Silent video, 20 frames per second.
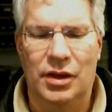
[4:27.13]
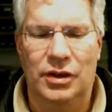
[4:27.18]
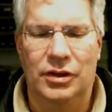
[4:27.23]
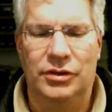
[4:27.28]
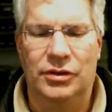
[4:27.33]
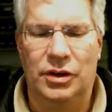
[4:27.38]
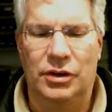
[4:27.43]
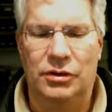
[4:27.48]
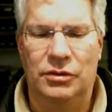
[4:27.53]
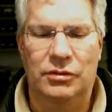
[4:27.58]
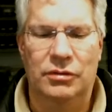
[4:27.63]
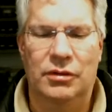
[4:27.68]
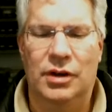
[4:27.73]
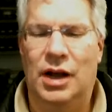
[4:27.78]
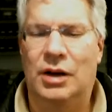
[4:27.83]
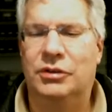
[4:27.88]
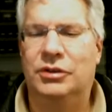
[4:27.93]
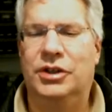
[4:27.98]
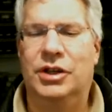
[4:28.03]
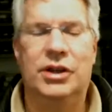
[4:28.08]
So I
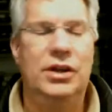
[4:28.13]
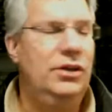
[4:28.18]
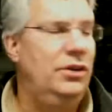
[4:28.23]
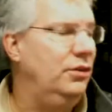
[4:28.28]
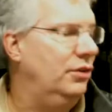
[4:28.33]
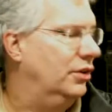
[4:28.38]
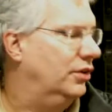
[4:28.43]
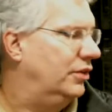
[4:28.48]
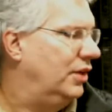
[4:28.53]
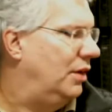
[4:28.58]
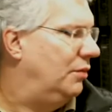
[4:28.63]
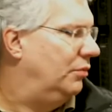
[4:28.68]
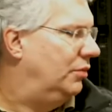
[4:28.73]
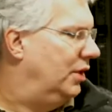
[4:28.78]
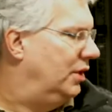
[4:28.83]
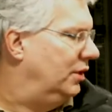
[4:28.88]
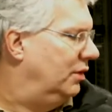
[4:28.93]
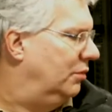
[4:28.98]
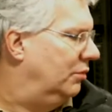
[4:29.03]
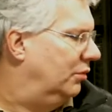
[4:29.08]
was going to do the same
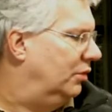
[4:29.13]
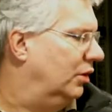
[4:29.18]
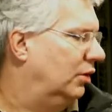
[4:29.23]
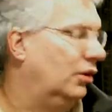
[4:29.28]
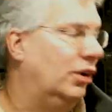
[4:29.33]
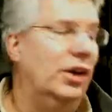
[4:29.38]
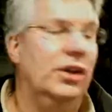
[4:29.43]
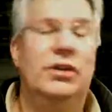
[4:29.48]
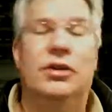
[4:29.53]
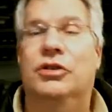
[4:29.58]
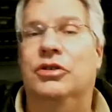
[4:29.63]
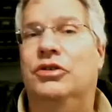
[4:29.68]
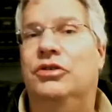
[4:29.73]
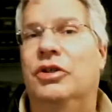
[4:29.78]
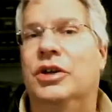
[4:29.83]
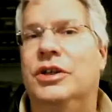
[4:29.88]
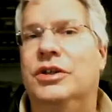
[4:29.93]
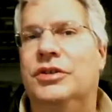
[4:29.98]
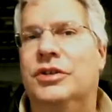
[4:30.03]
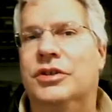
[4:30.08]
thing to look at those
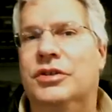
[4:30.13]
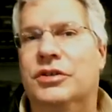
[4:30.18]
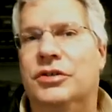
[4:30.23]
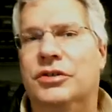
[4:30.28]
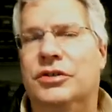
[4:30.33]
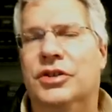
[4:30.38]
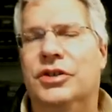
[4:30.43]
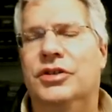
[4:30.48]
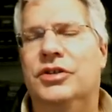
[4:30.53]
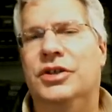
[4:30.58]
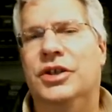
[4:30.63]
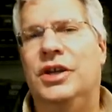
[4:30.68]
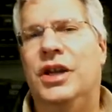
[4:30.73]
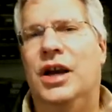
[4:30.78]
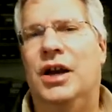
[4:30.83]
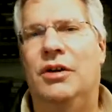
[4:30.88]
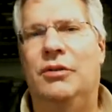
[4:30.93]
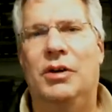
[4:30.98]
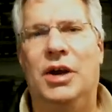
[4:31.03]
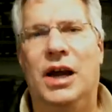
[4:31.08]
transistors and see
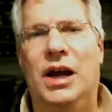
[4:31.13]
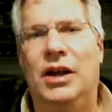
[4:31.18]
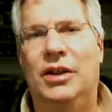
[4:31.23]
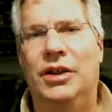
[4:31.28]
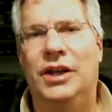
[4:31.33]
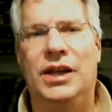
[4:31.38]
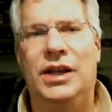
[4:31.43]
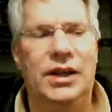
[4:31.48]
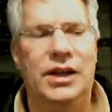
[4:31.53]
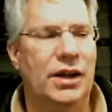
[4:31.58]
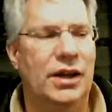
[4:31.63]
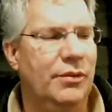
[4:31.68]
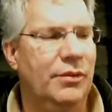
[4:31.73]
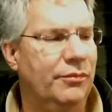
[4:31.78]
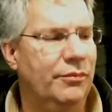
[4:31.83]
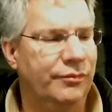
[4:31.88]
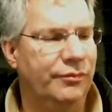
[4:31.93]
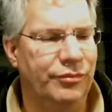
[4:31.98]
how they heat up.